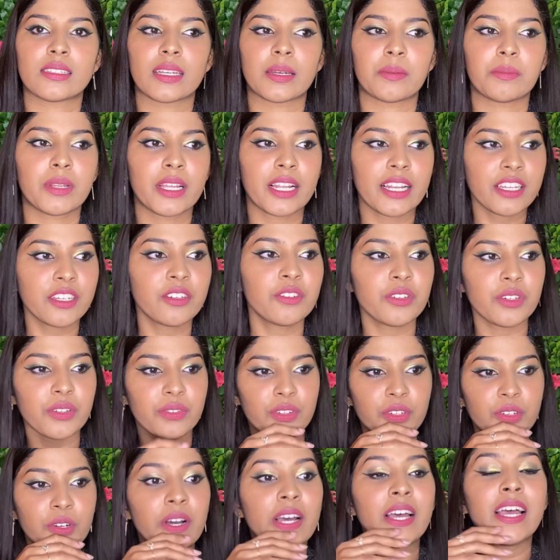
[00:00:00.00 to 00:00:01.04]
I'm telling you, if
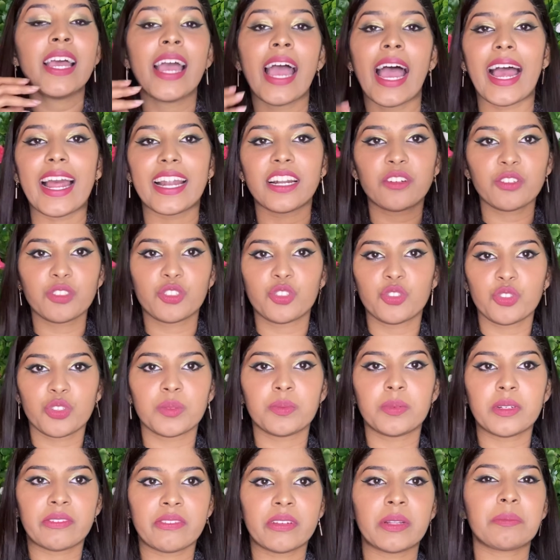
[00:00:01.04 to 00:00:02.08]
you had to choose
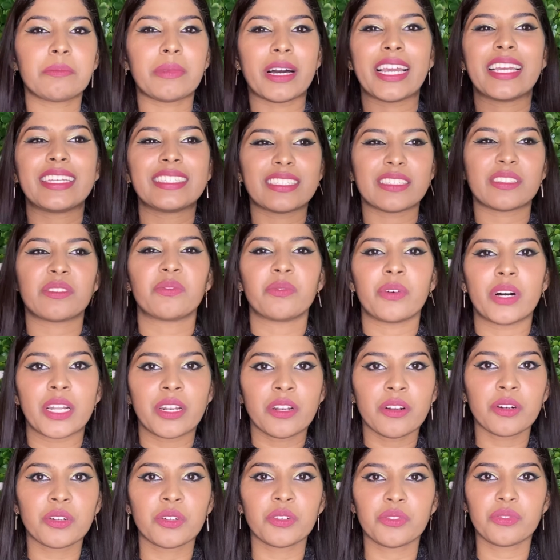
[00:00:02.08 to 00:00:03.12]
between buying just one
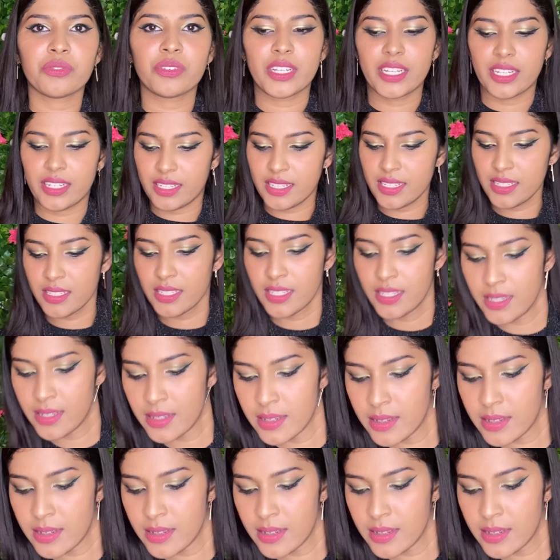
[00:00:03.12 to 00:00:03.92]
or two fragrances,